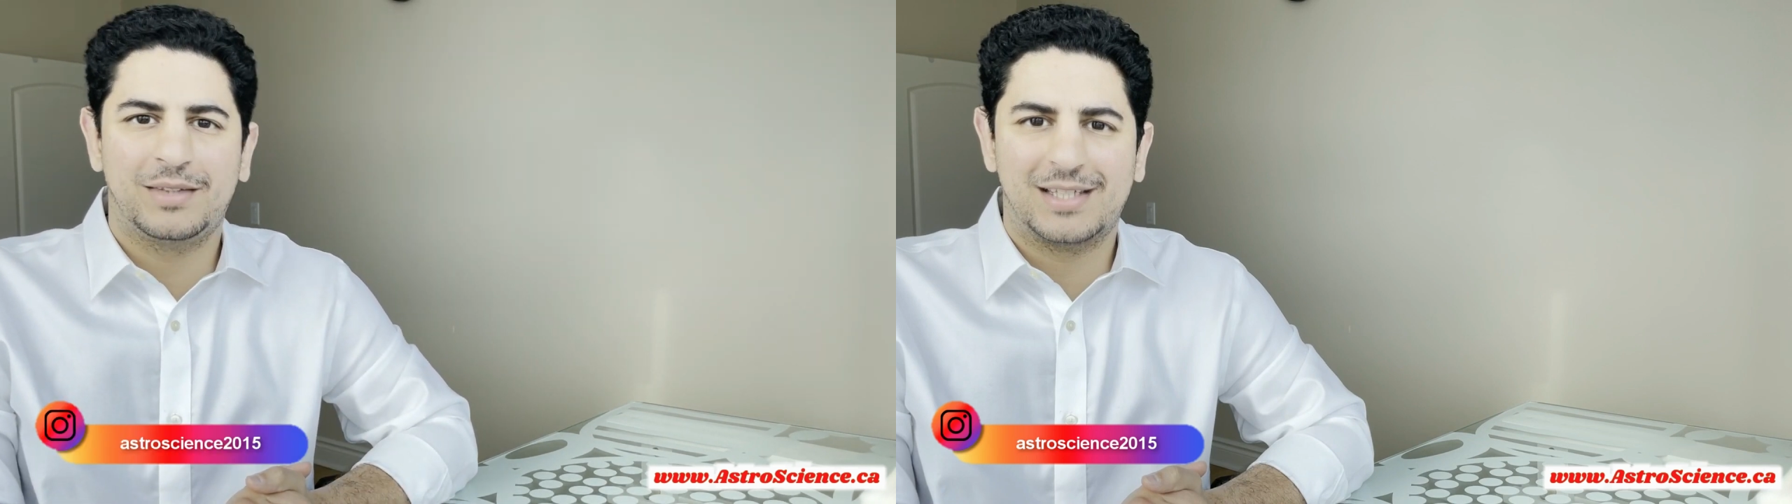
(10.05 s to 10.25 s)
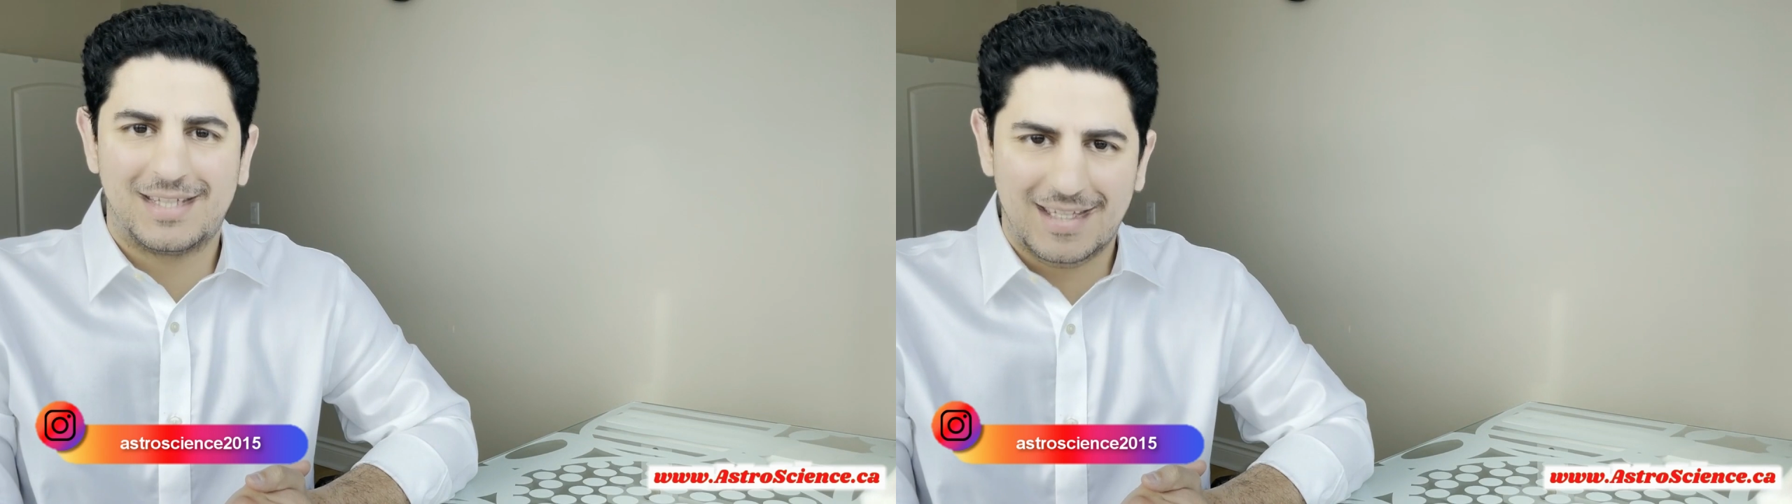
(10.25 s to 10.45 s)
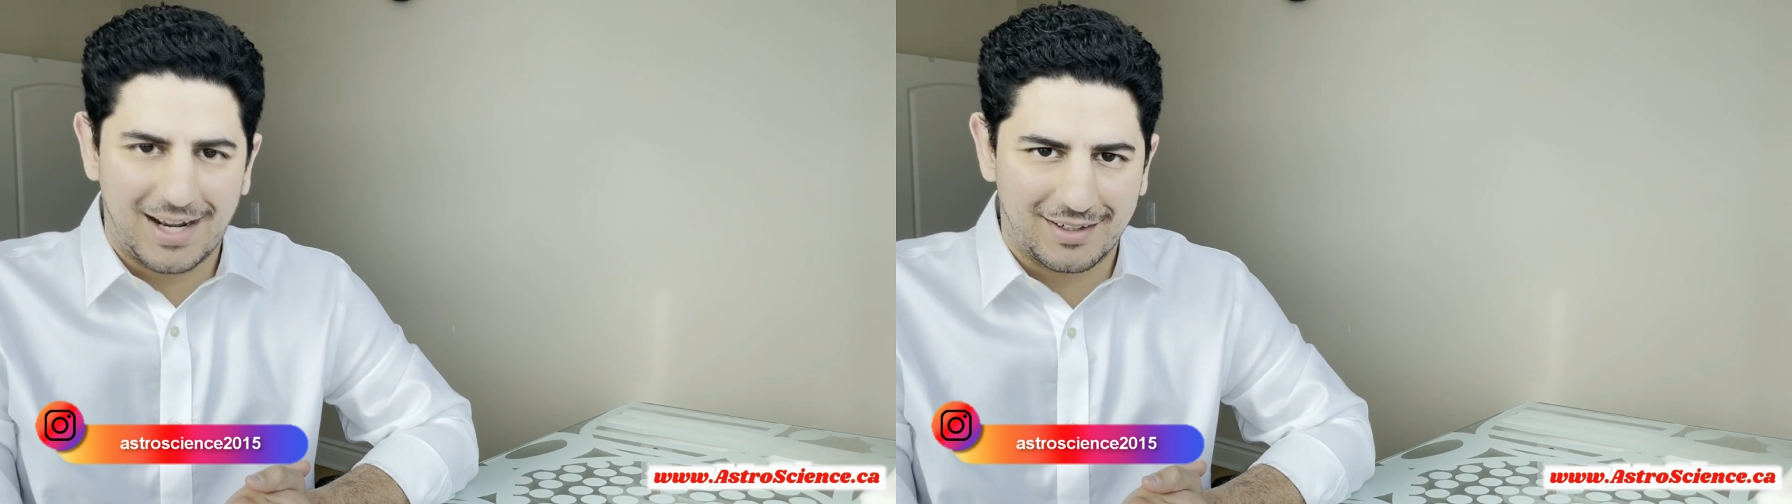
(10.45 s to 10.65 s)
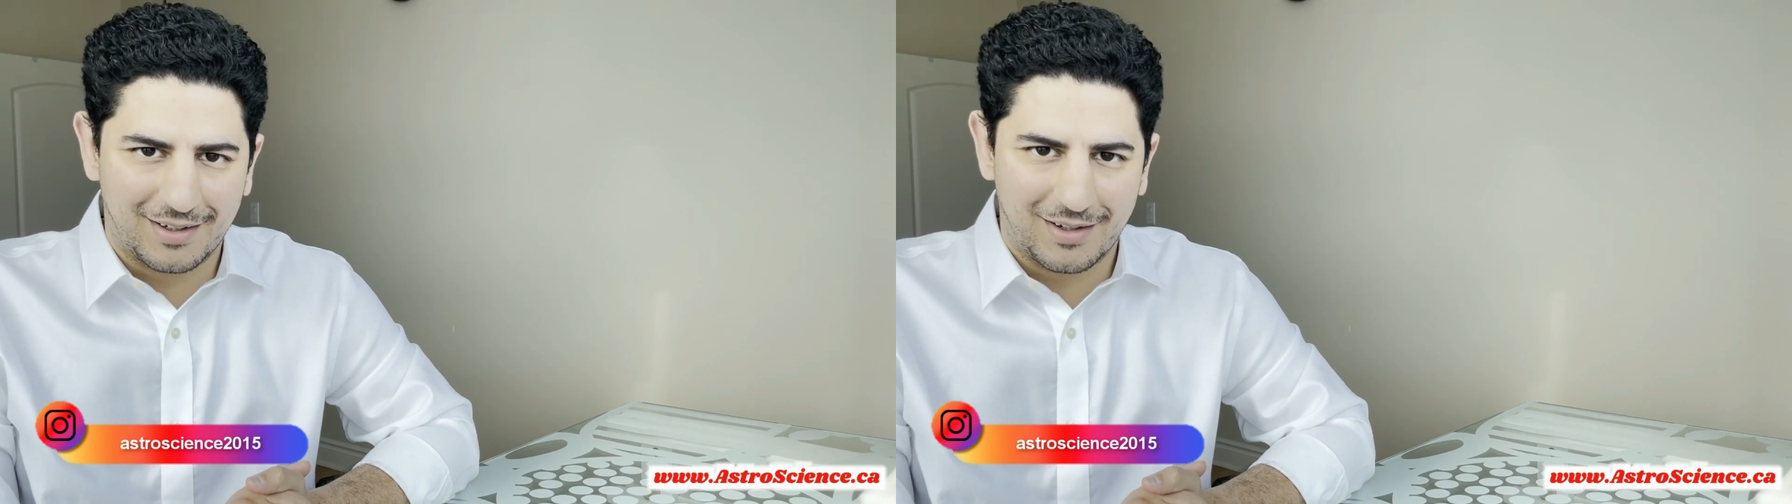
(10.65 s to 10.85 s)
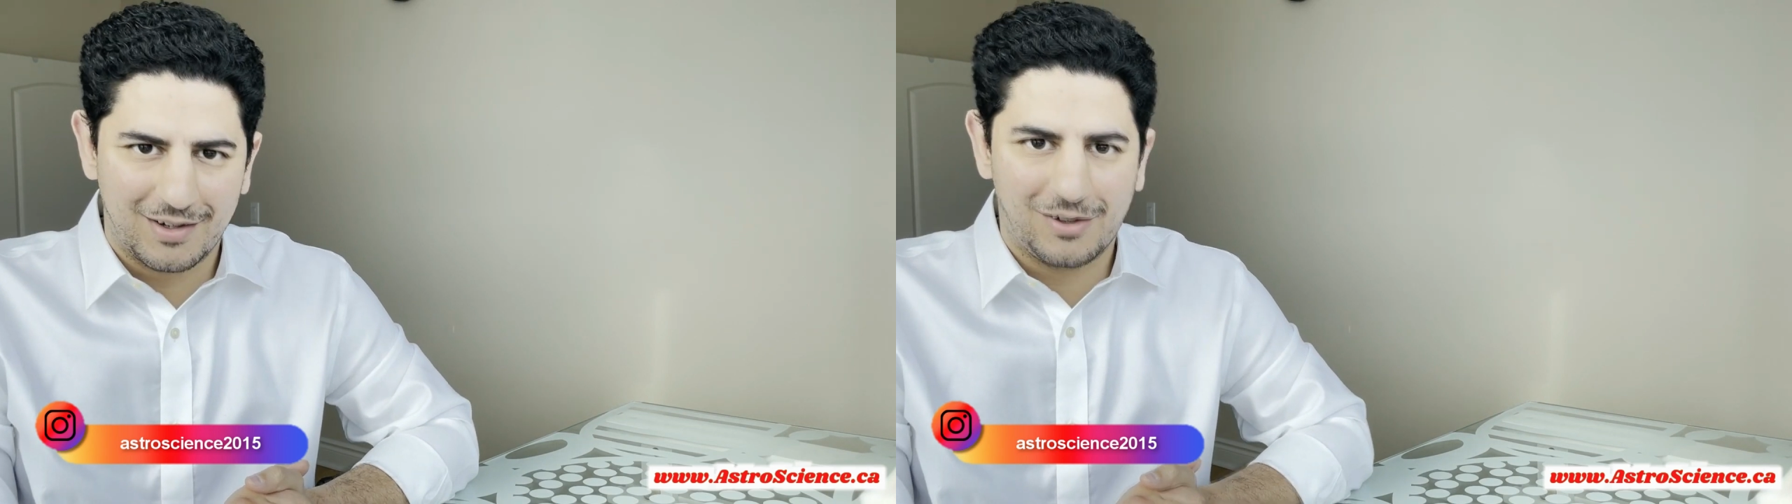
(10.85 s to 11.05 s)

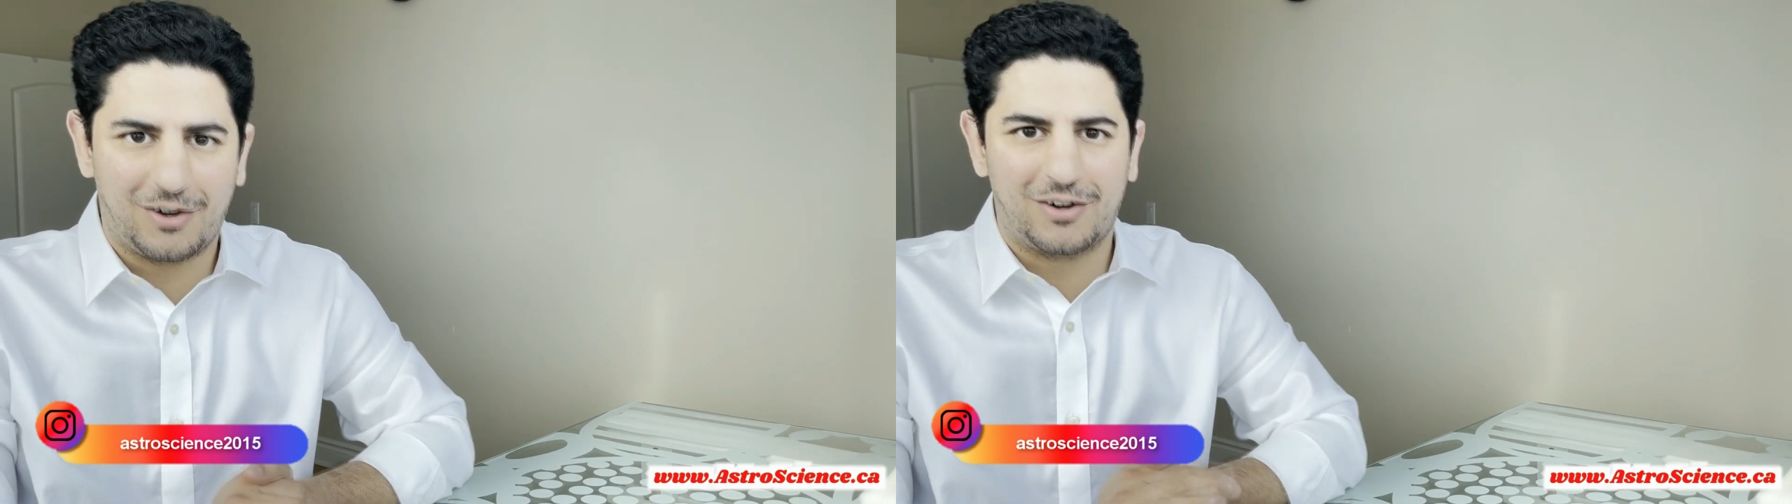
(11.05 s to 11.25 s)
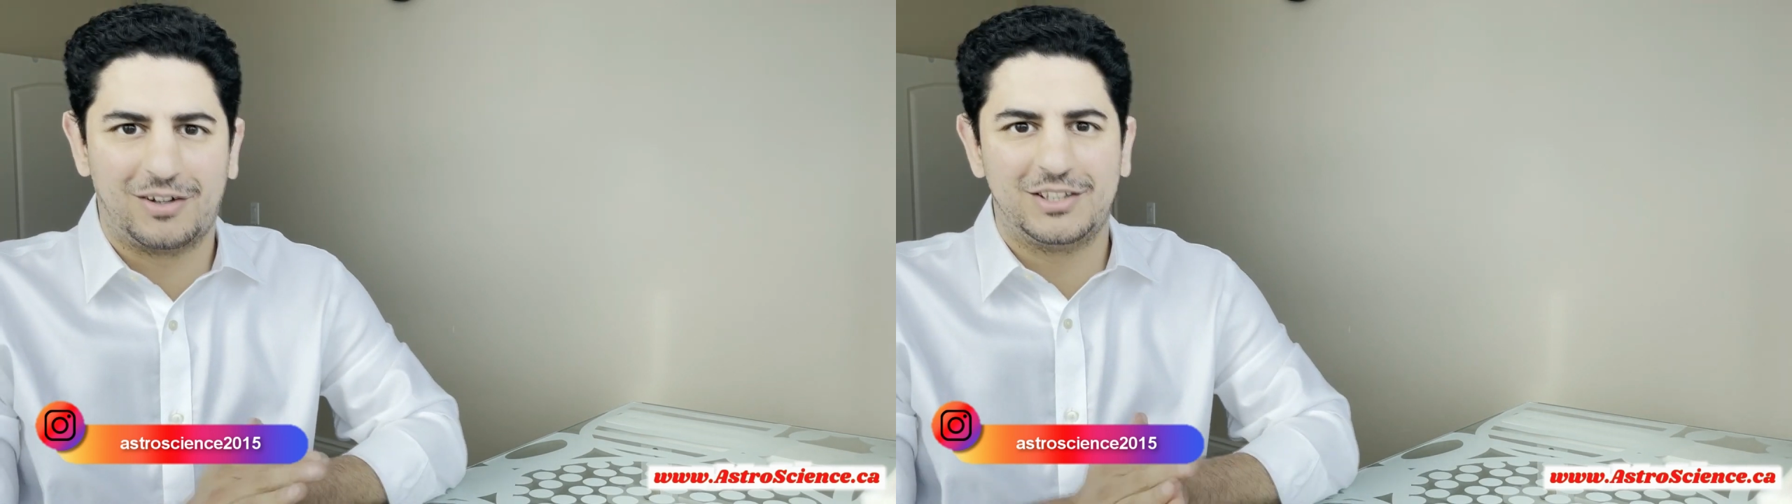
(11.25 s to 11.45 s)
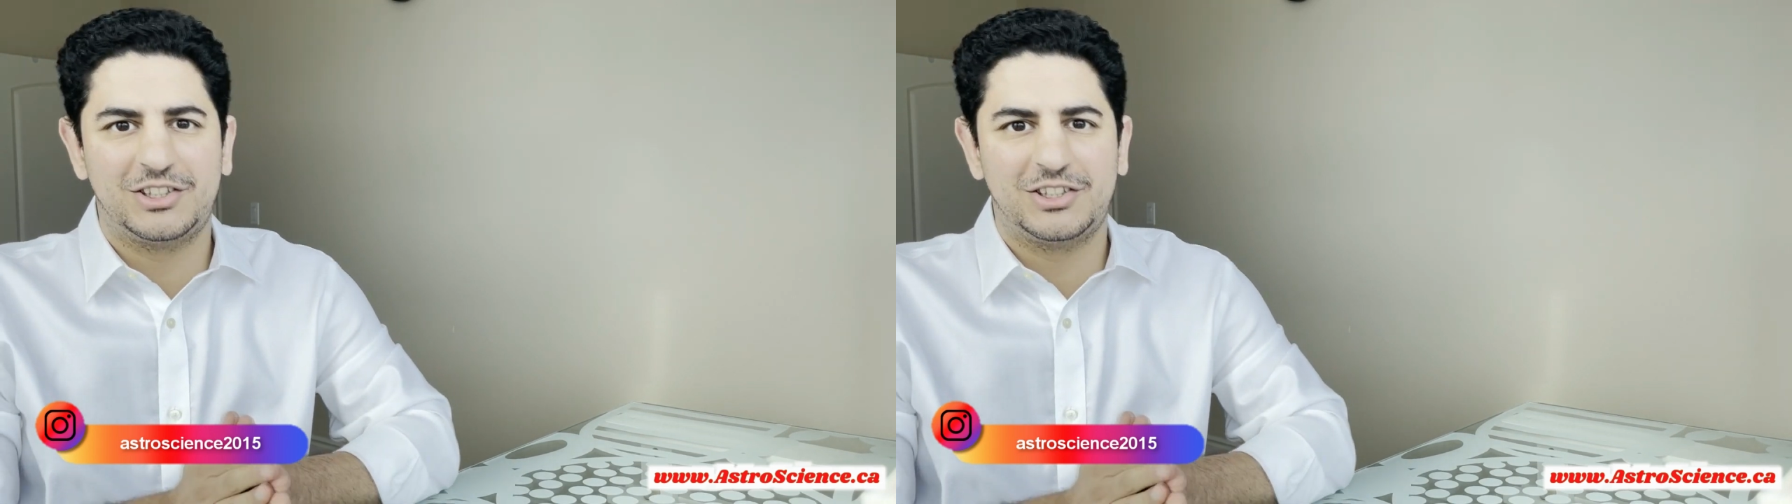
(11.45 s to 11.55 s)
Saturn or